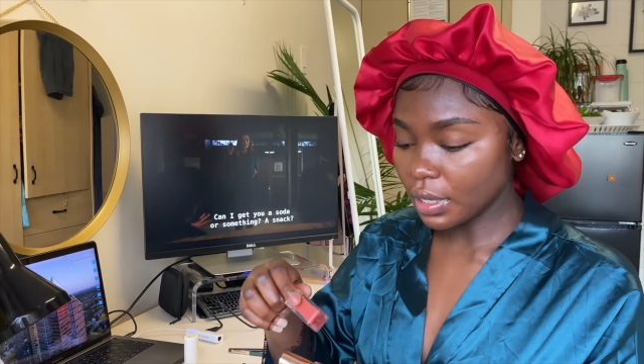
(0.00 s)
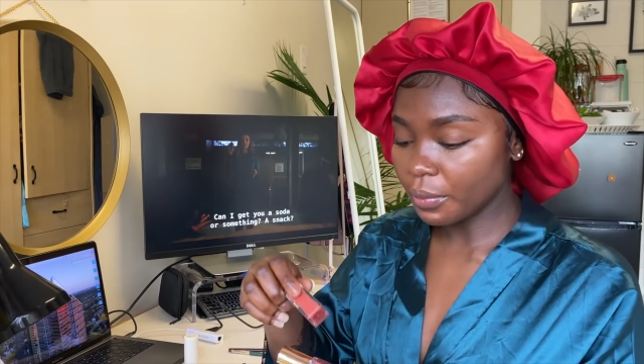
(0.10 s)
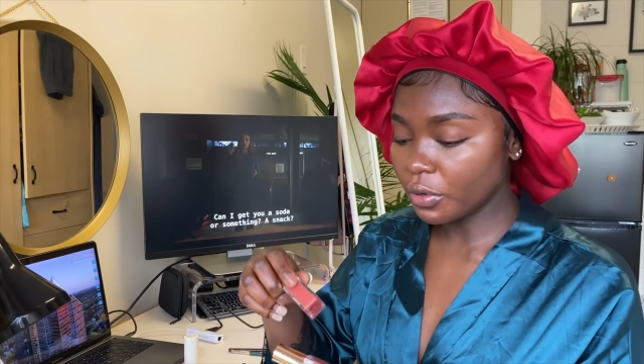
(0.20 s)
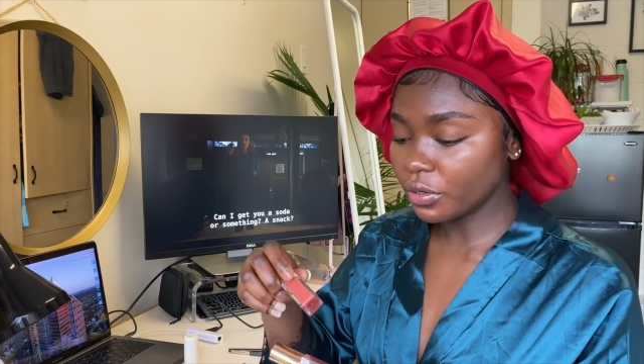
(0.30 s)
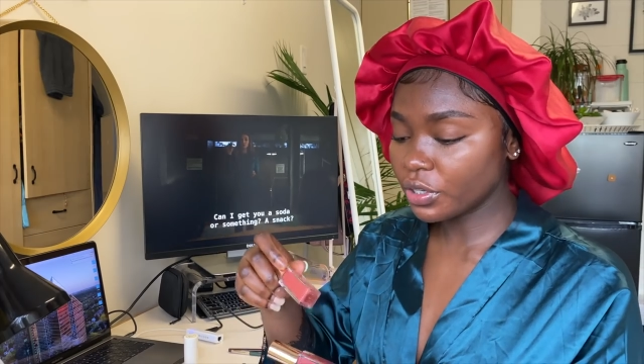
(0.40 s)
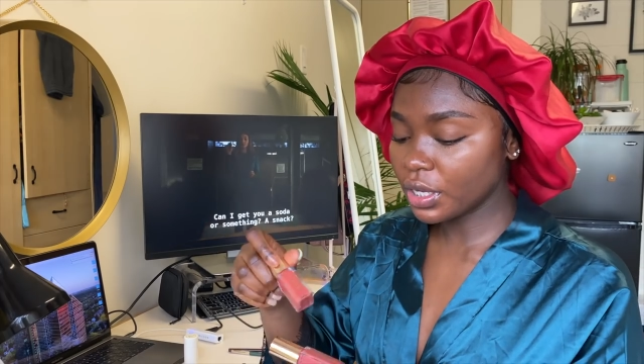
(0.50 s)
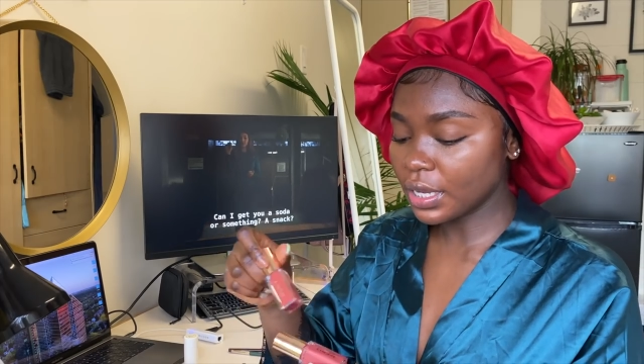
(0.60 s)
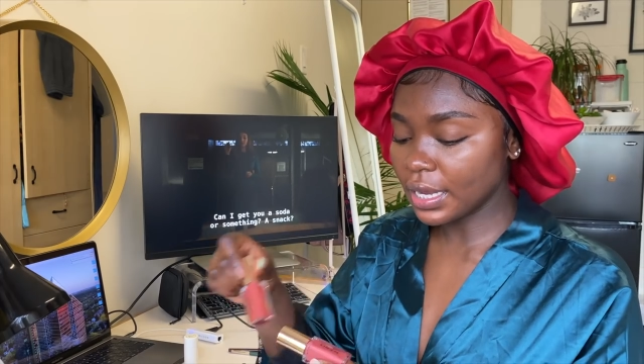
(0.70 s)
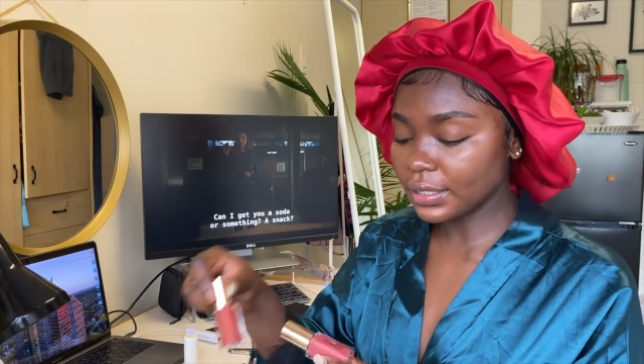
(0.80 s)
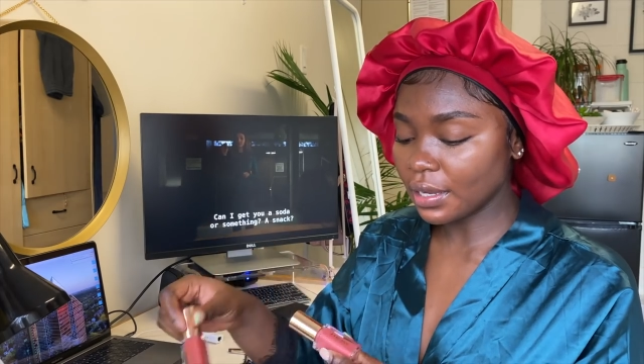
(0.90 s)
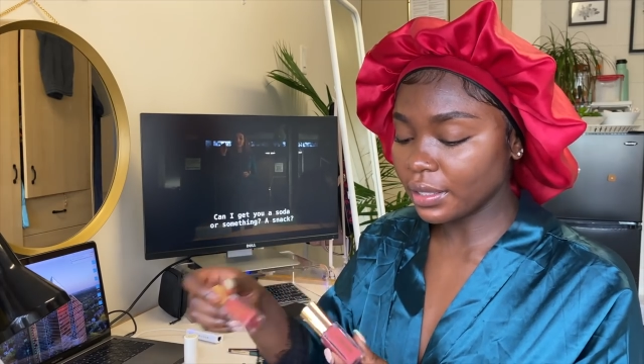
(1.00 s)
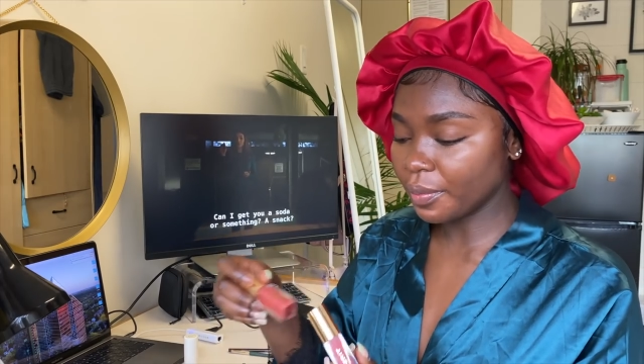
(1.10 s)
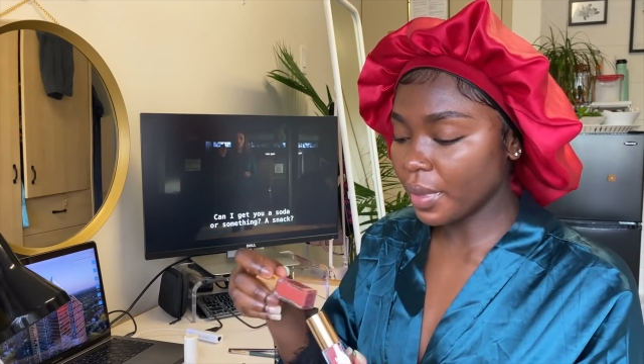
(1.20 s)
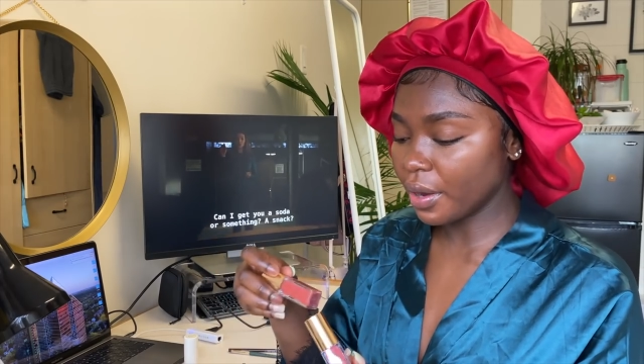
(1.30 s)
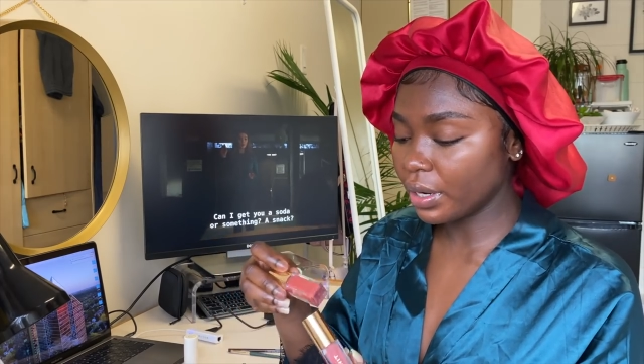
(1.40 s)
I'm gonna show you guys how the
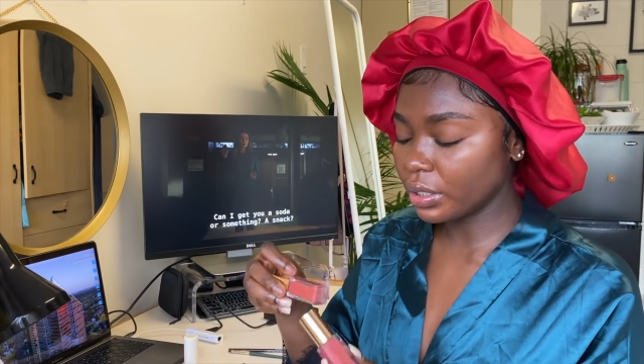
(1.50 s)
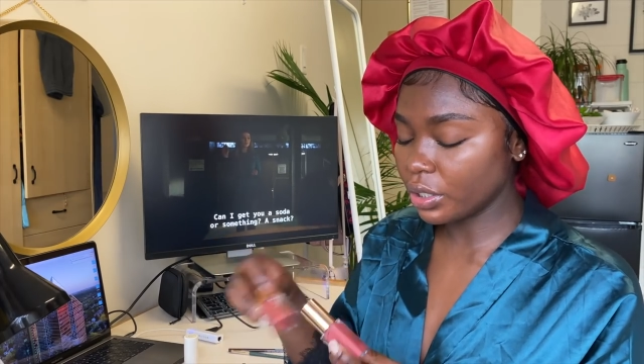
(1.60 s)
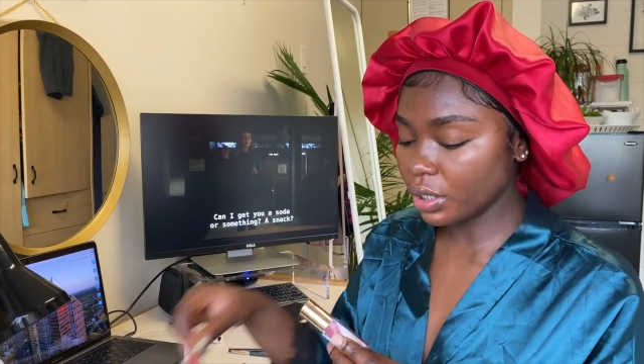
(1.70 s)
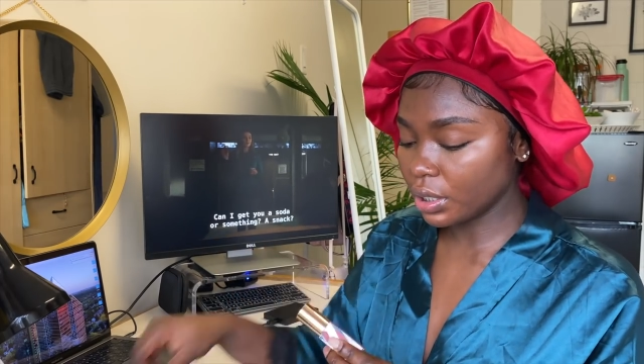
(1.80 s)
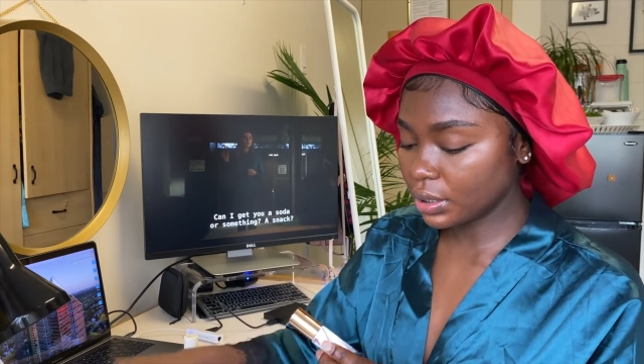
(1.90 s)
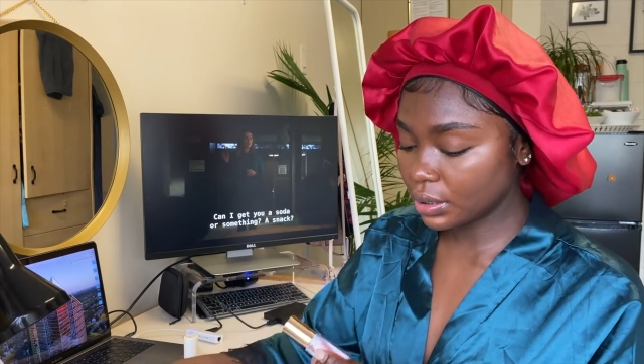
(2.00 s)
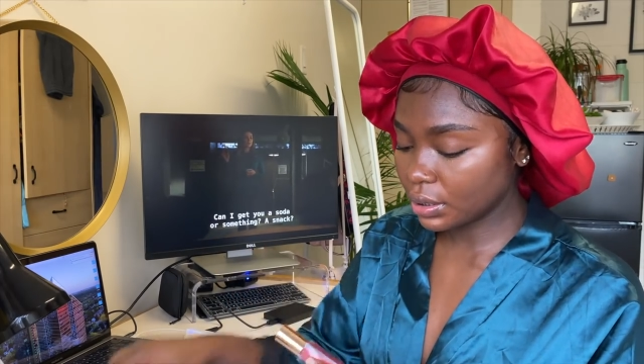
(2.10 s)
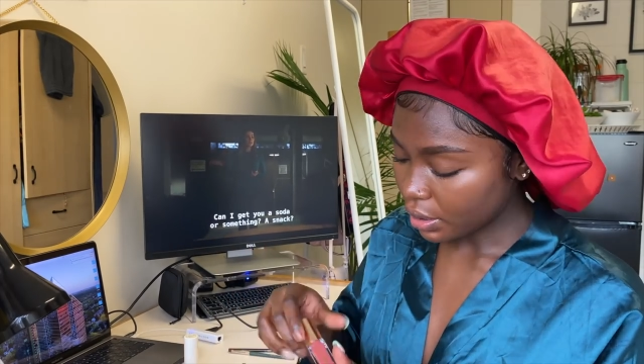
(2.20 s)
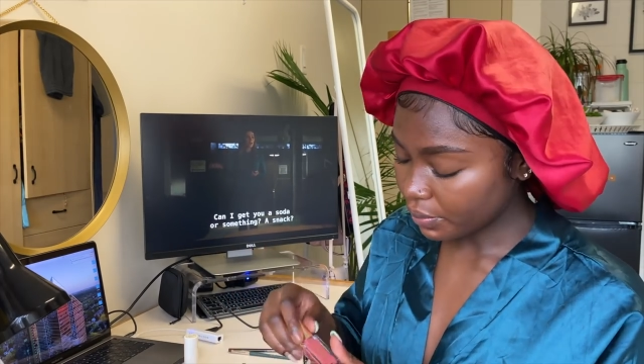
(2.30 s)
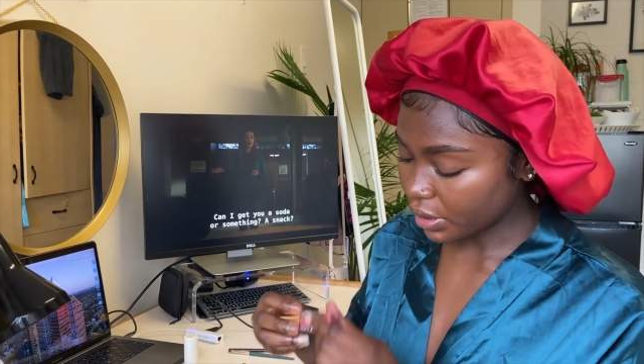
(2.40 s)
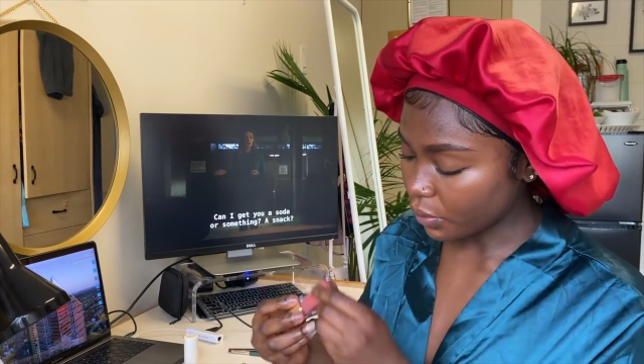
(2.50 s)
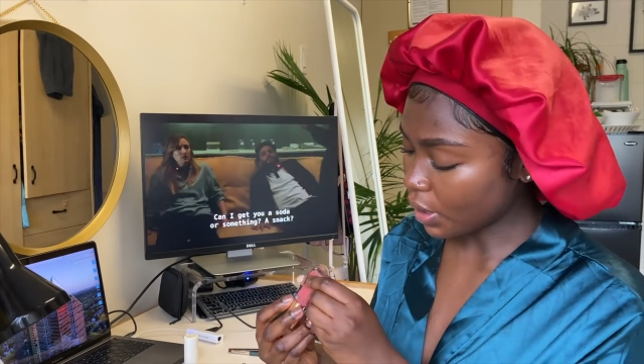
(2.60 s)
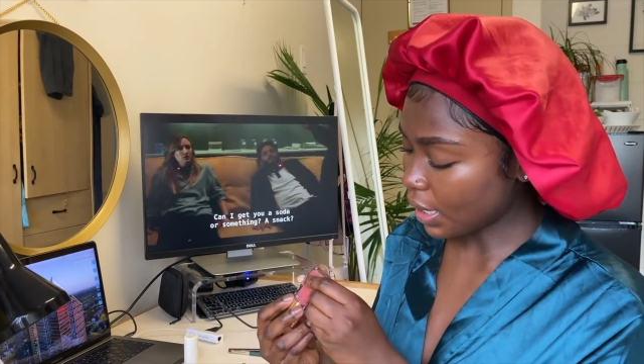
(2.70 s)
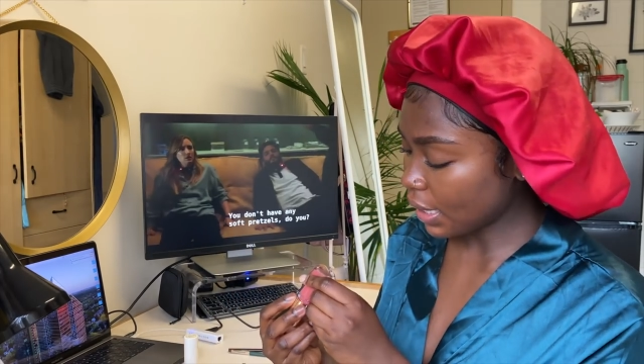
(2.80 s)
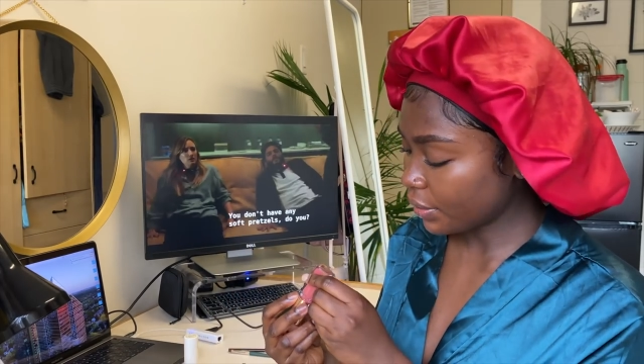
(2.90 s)
Merit looks. Let me see,
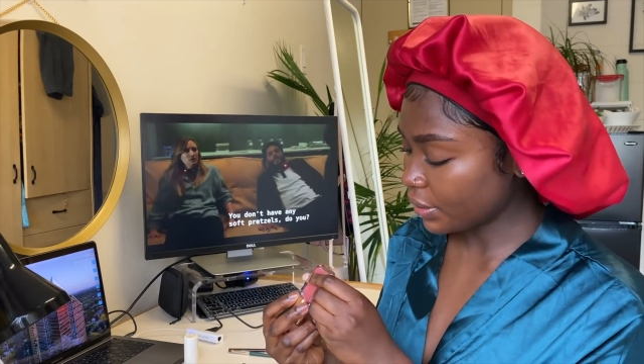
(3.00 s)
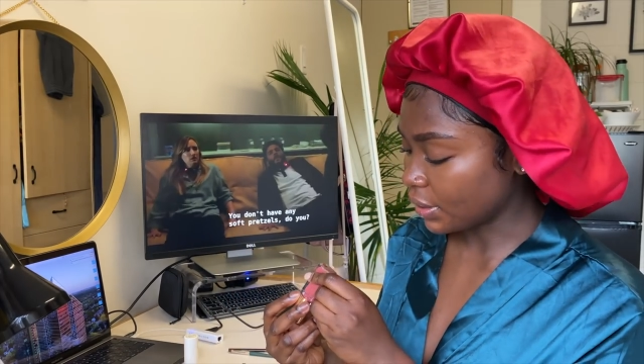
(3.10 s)
what color is